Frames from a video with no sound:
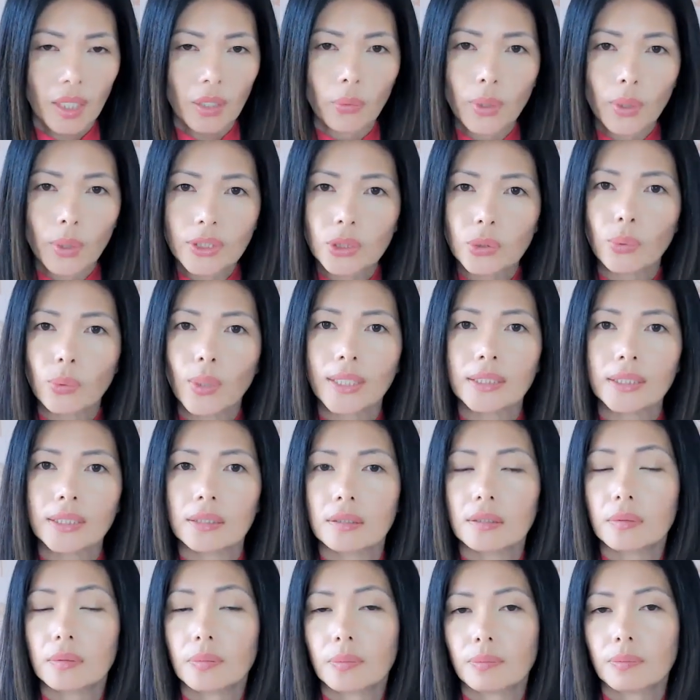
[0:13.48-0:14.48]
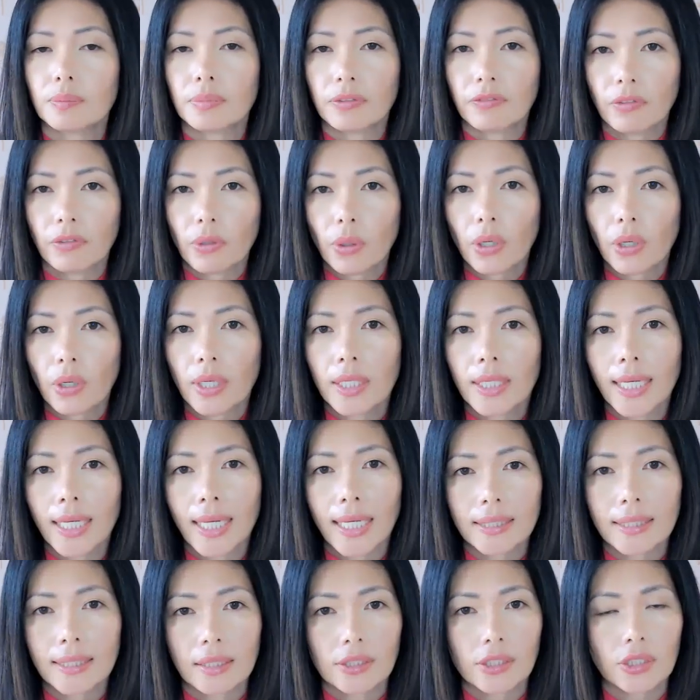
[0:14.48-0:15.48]
What you wanted to before
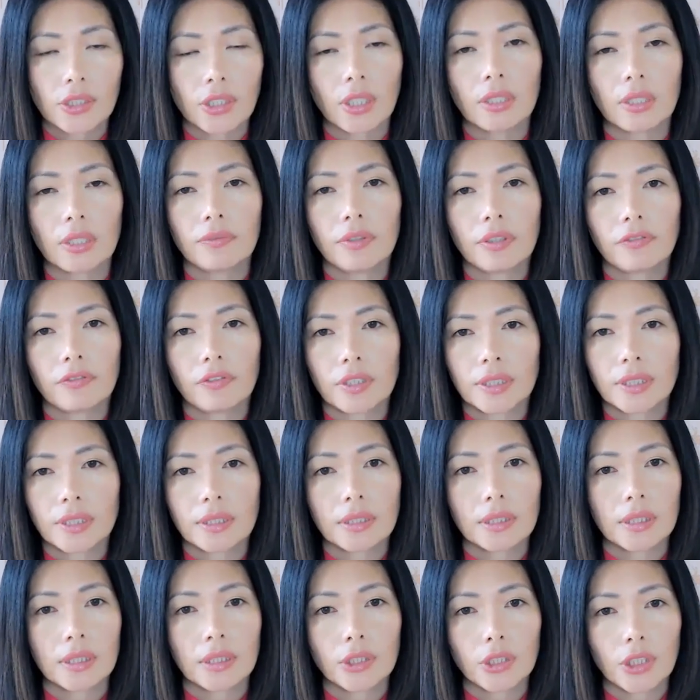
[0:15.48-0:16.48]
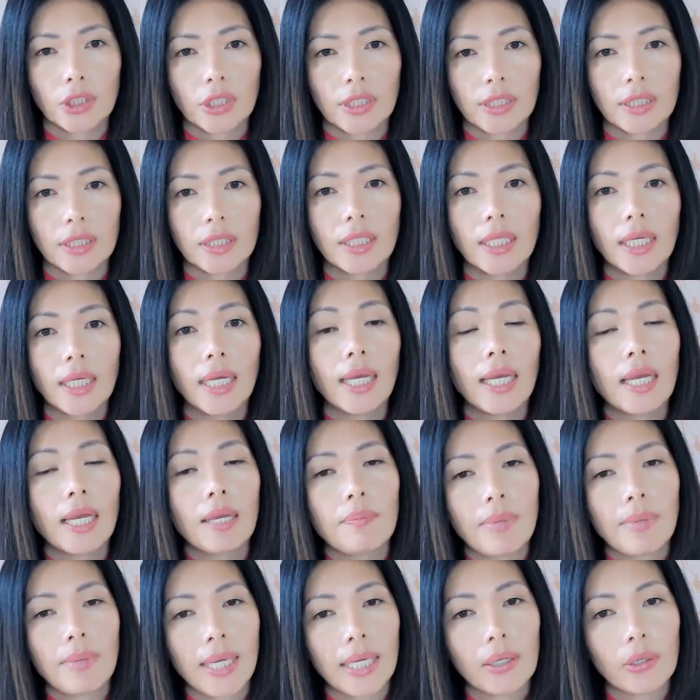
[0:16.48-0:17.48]
at the start of your fertility journey
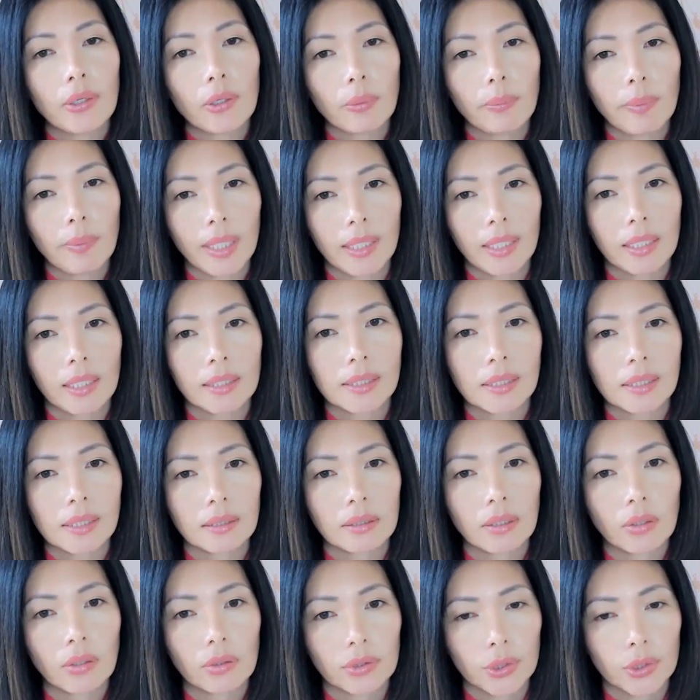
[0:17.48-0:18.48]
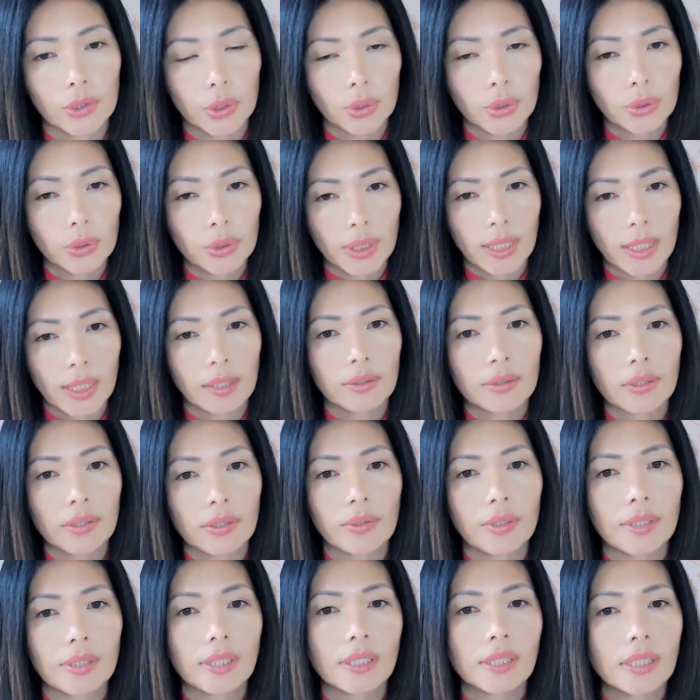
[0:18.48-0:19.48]
may or may not still hold true now, so
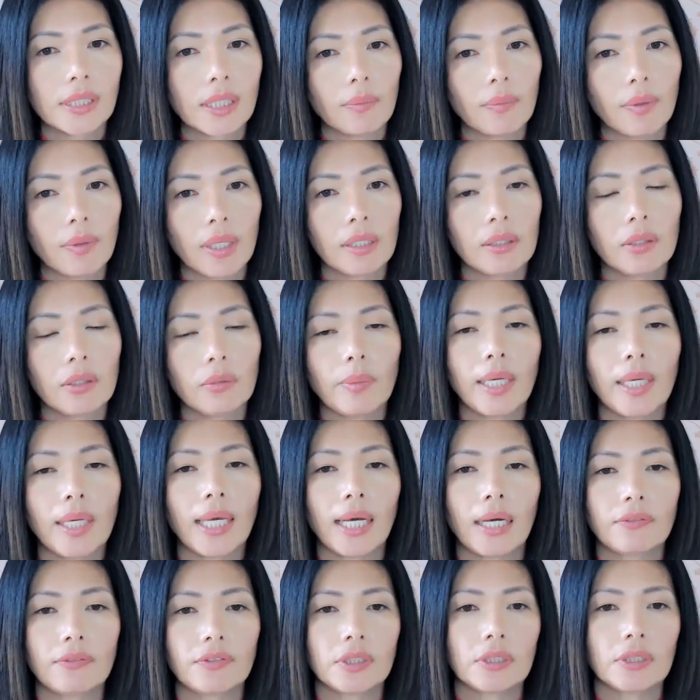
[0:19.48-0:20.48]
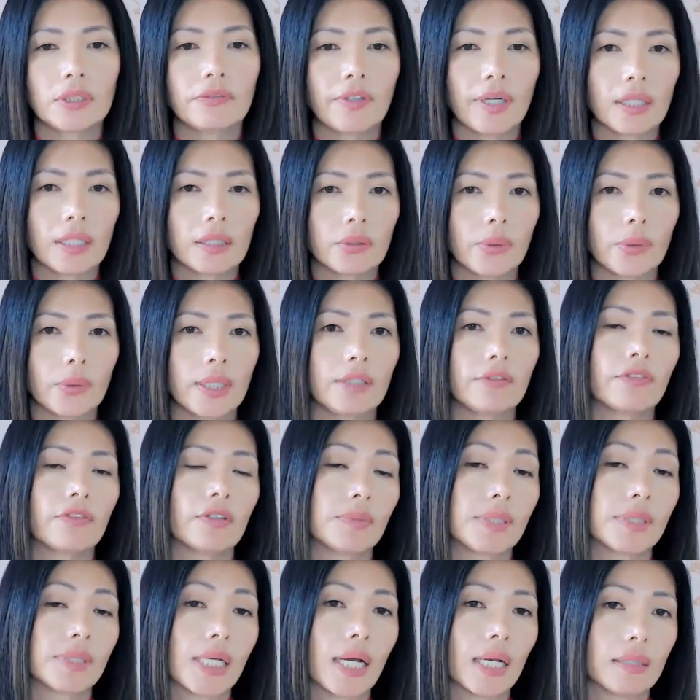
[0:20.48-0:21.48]
this is something you may have to evaluate
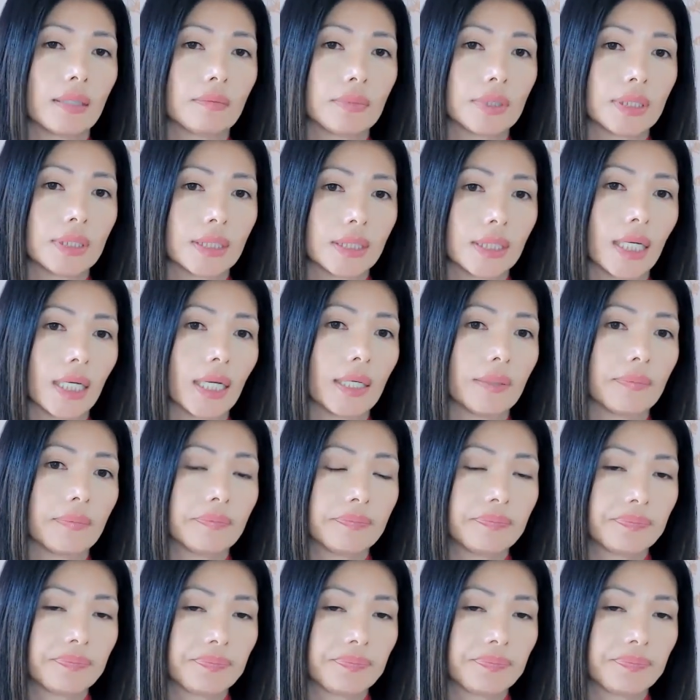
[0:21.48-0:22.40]
from time to time.